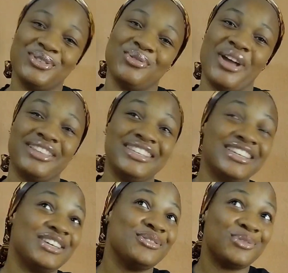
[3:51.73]
So I
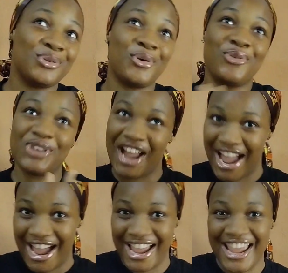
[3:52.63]
think he told
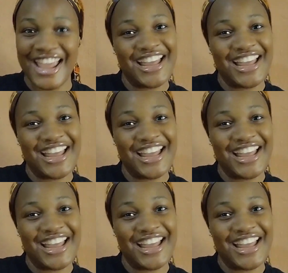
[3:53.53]
her